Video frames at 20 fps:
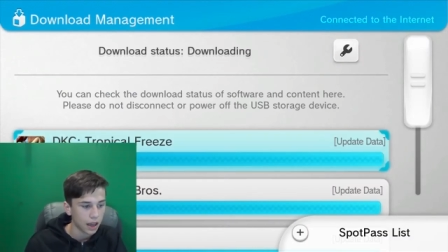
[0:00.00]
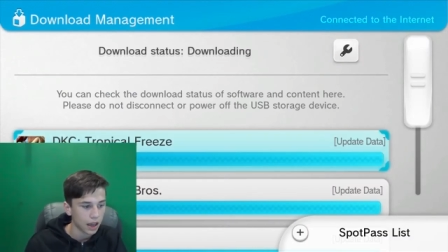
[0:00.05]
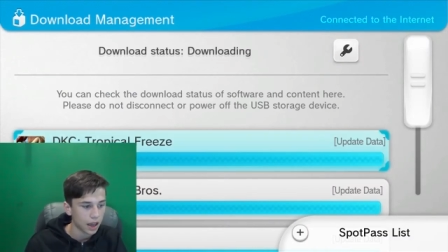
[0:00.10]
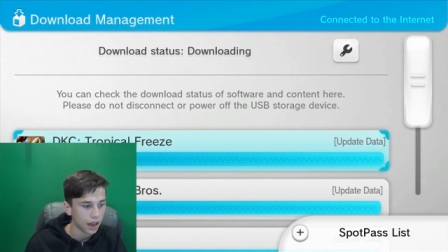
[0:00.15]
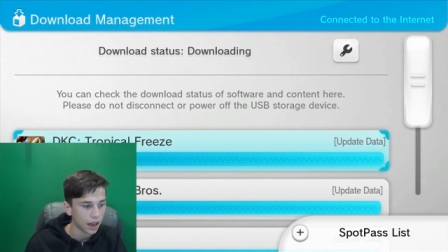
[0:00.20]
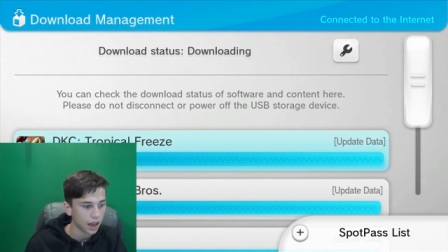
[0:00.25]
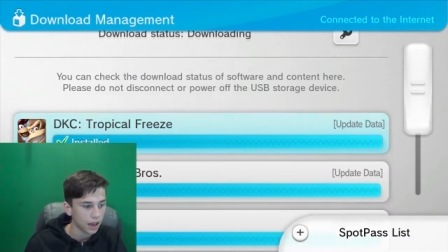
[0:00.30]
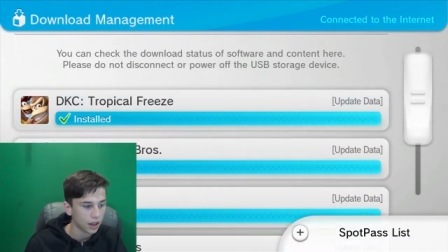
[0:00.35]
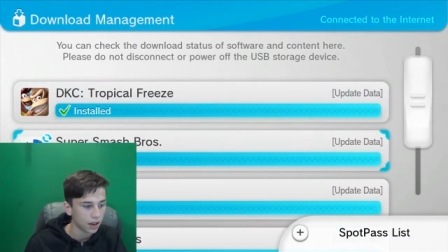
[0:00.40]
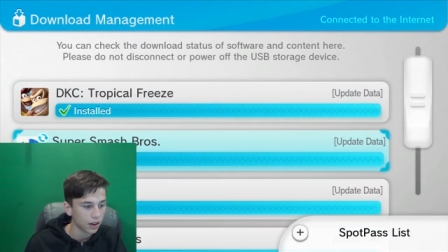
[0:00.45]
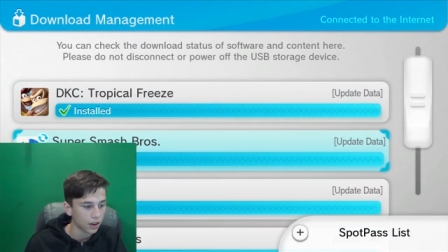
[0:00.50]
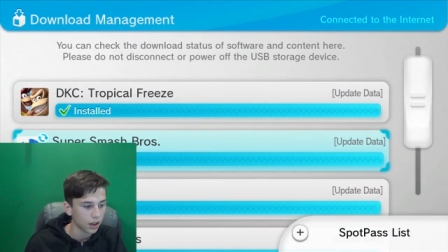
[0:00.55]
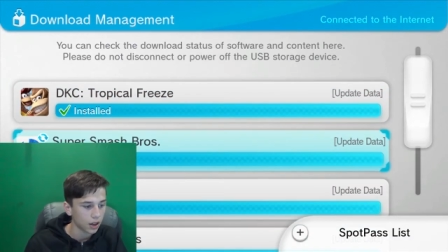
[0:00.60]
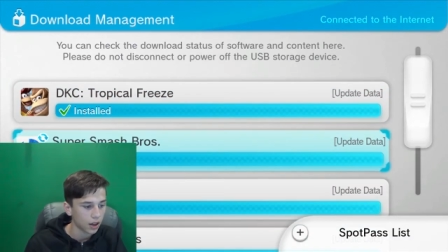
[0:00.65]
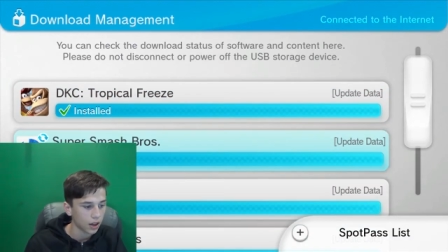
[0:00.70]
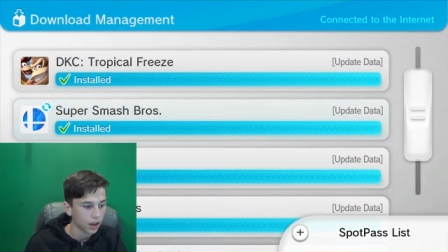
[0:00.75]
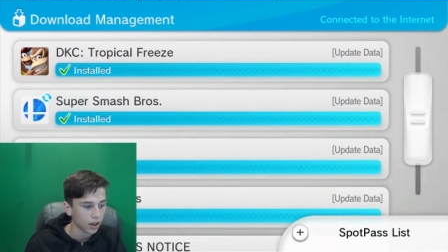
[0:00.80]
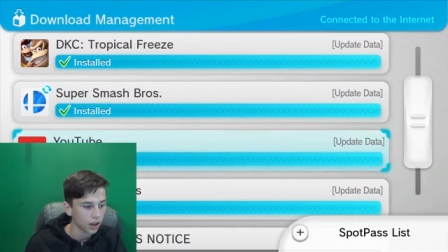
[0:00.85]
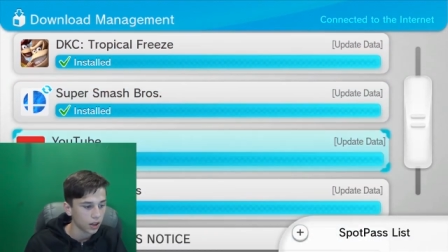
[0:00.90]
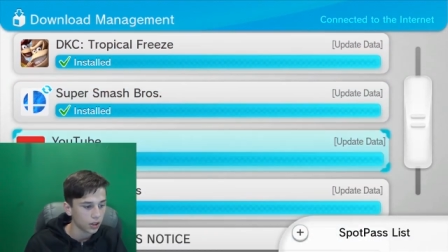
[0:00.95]
And
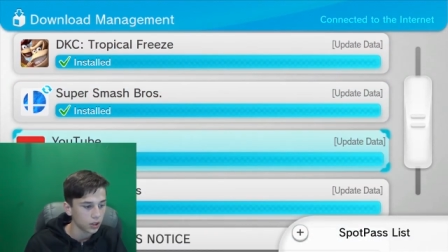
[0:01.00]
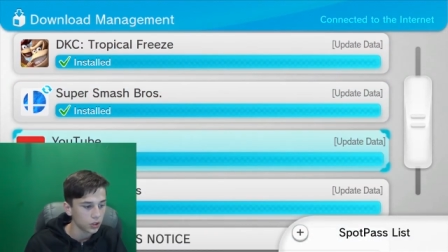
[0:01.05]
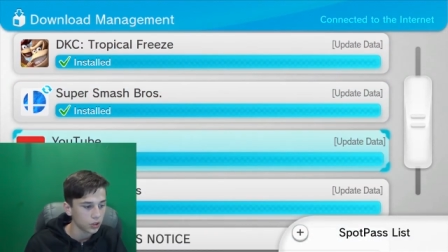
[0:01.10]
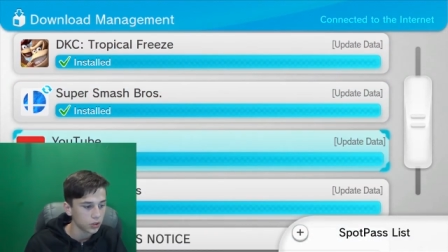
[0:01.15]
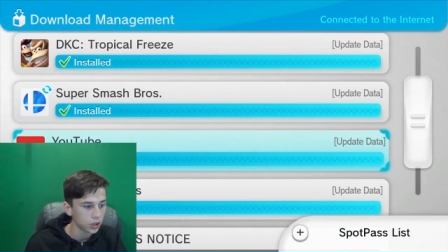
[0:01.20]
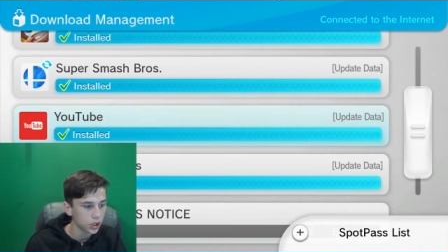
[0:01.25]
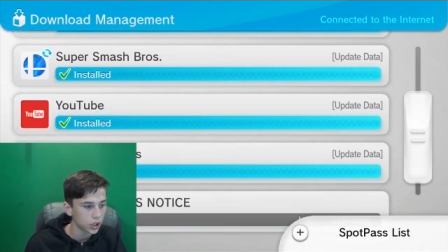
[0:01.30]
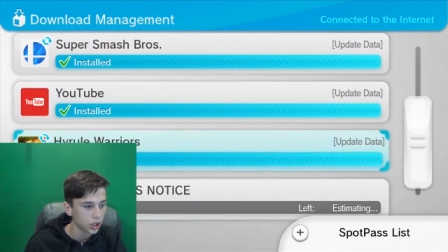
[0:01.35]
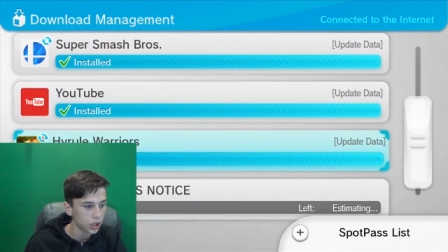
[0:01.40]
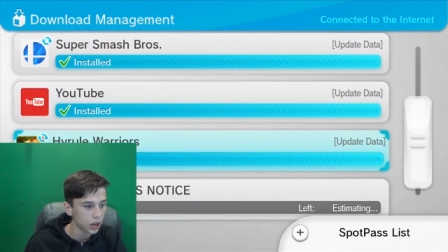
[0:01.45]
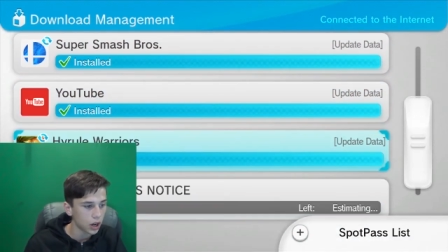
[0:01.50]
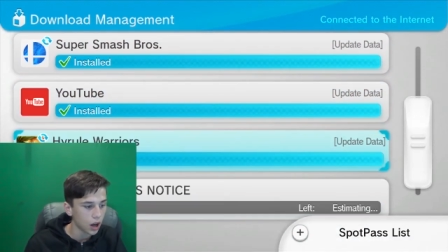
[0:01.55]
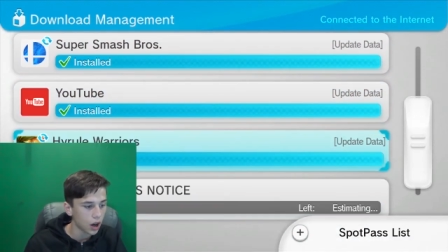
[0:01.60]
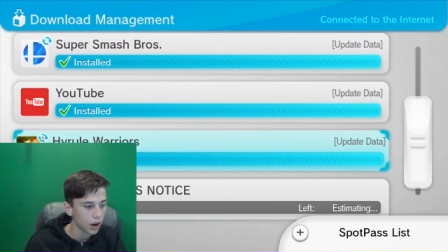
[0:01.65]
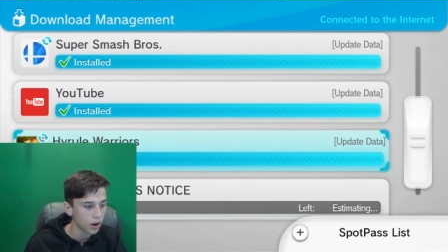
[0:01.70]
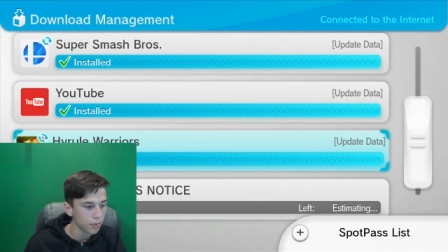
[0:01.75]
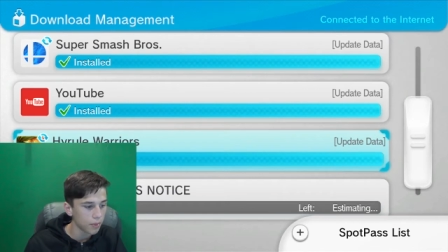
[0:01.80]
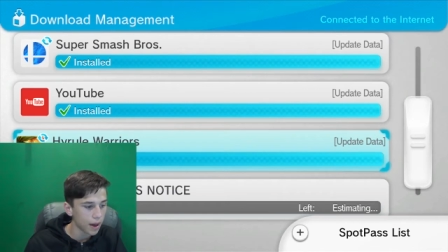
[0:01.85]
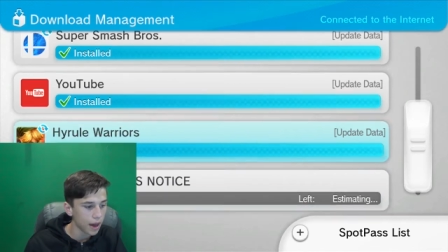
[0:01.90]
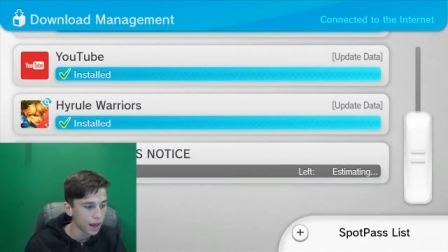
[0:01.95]
uh, you should
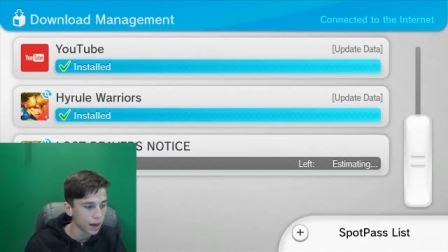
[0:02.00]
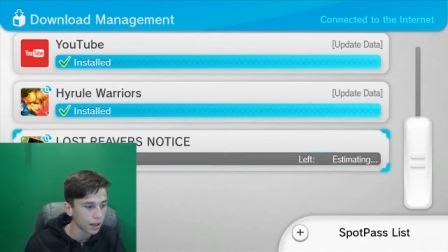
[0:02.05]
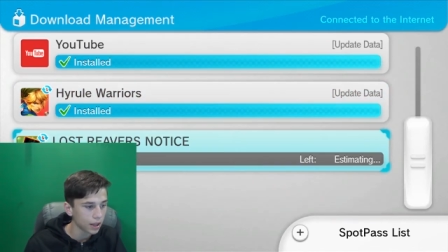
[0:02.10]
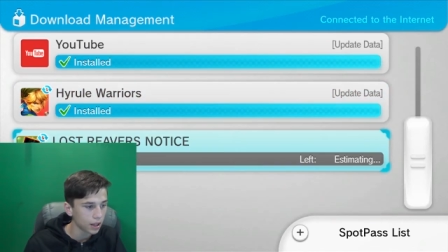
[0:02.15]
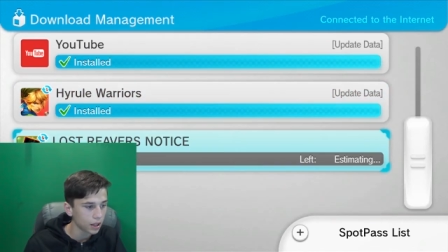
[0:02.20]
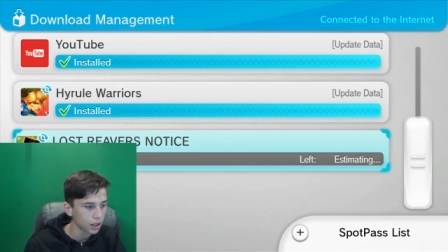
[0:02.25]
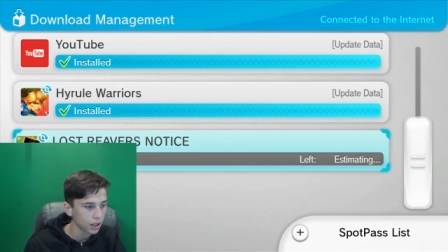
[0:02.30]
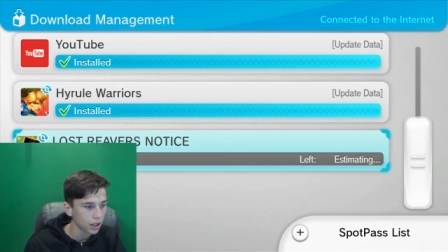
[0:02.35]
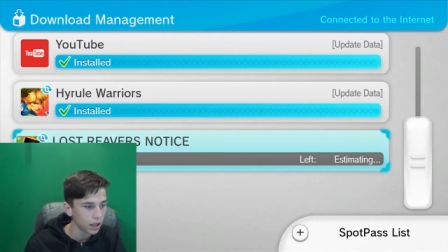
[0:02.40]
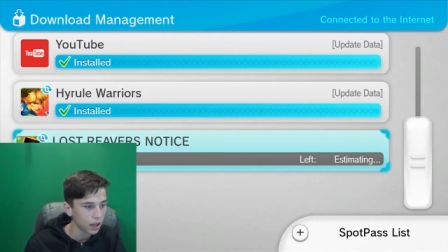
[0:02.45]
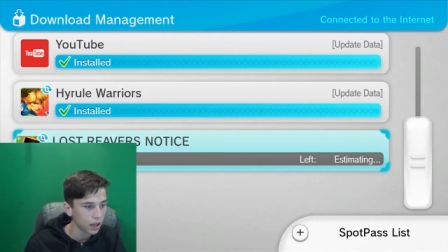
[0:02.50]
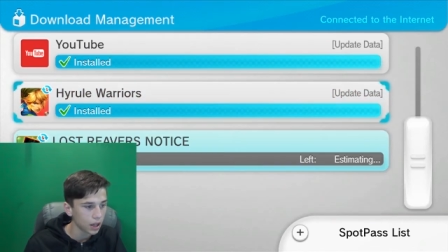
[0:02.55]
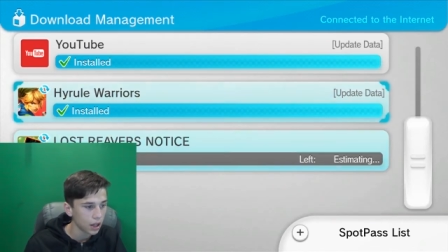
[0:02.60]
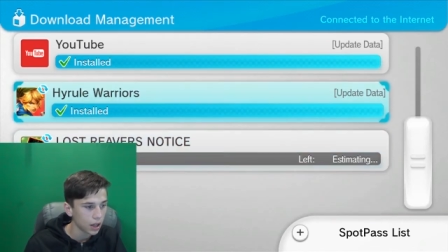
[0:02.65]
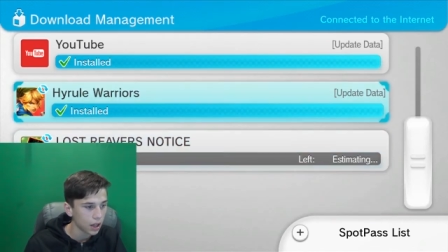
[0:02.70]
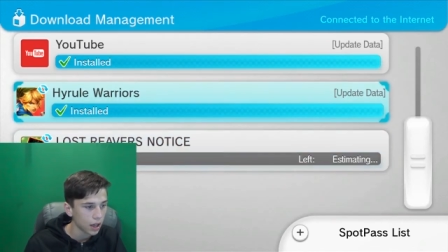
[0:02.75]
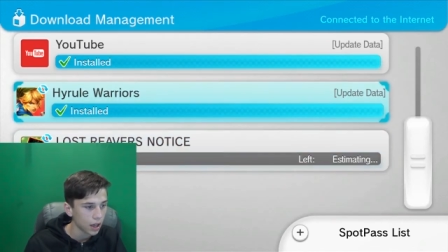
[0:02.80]
automatically